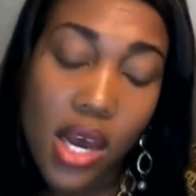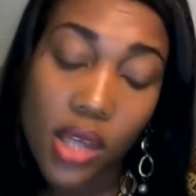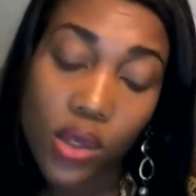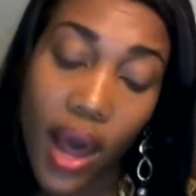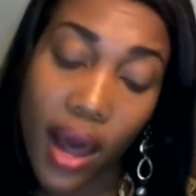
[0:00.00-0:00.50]

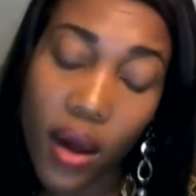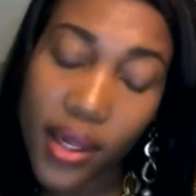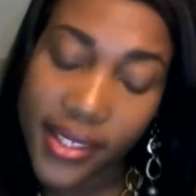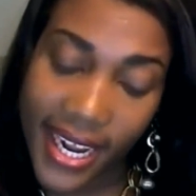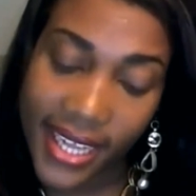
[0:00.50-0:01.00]
so I called
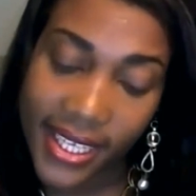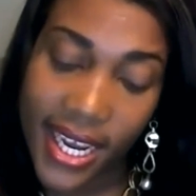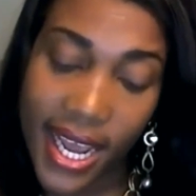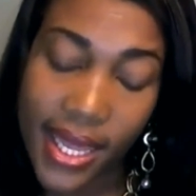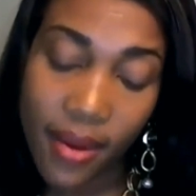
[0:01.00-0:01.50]
the lady
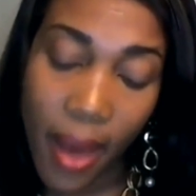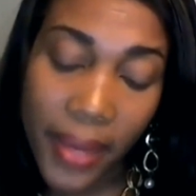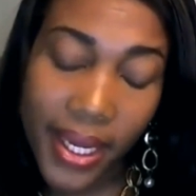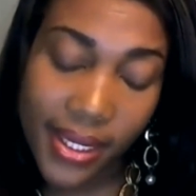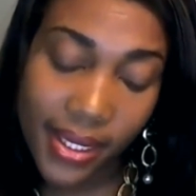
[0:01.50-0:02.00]
and I said, I'm
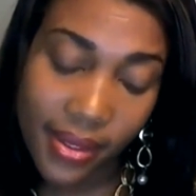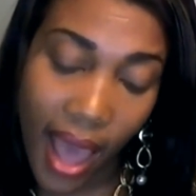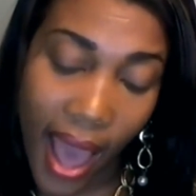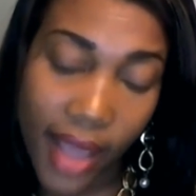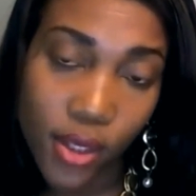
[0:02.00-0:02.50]
gonna
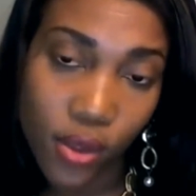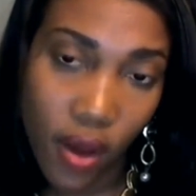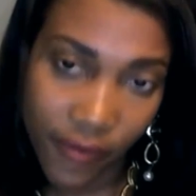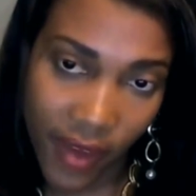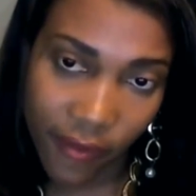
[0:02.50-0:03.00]
ask you
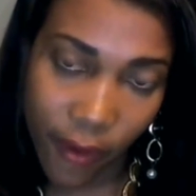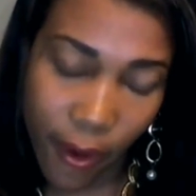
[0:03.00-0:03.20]
a favor.